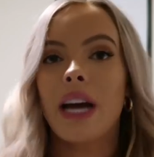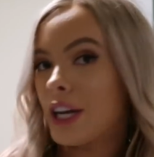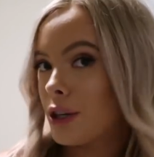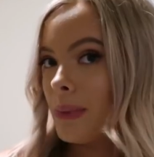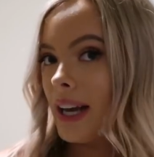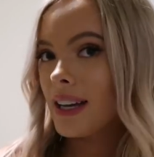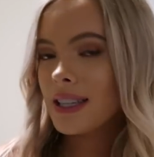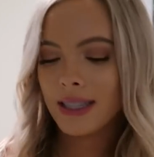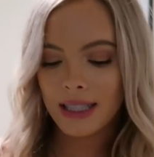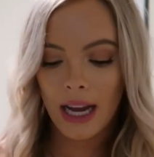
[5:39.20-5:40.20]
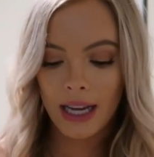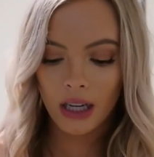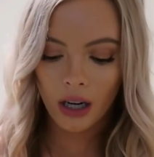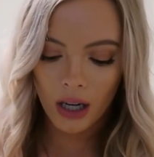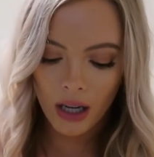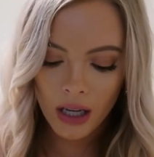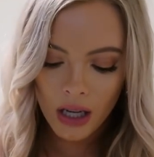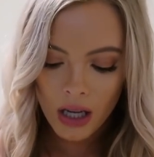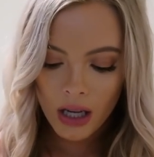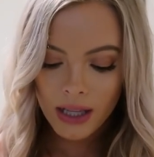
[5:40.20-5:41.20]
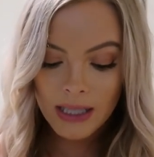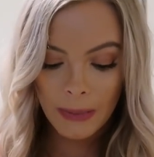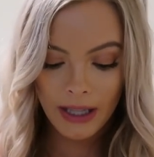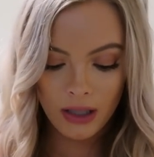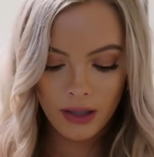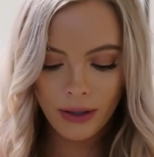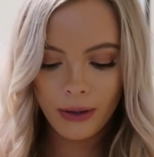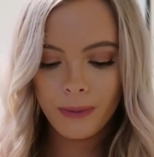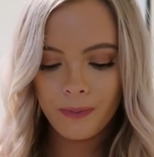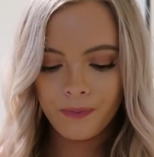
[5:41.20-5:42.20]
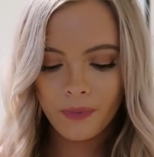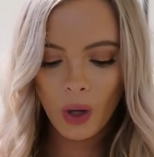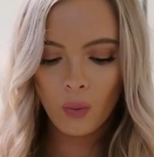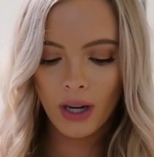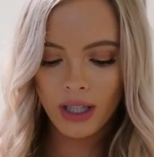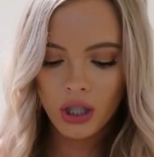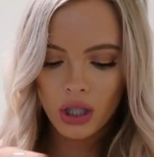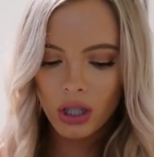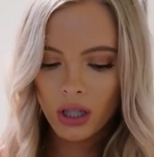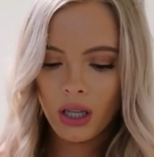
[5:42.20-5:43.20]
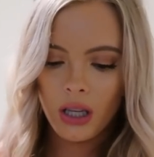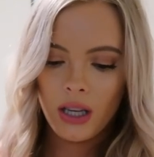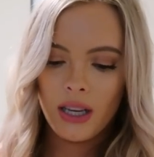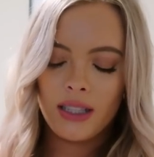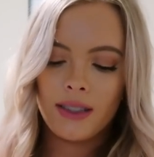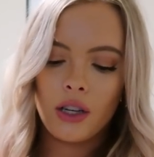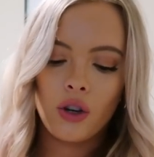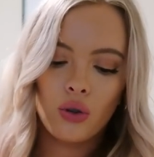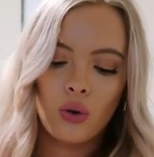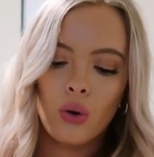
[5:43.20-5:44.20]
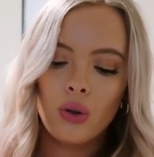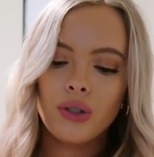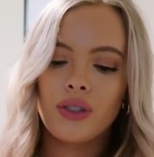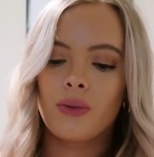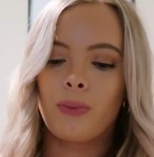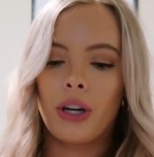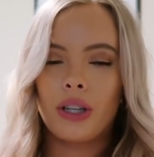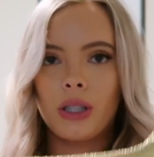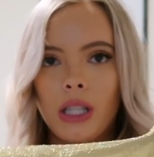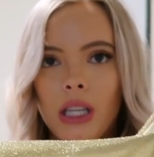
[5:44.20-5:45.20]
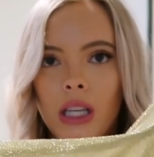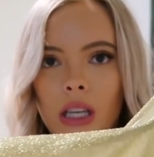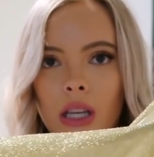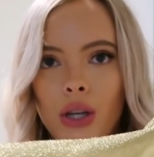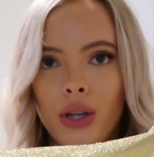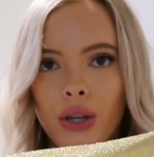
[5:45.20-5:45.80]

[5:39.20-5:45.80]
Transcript: Tiger Mist, I got this bathing suit, which is like a gold sparkly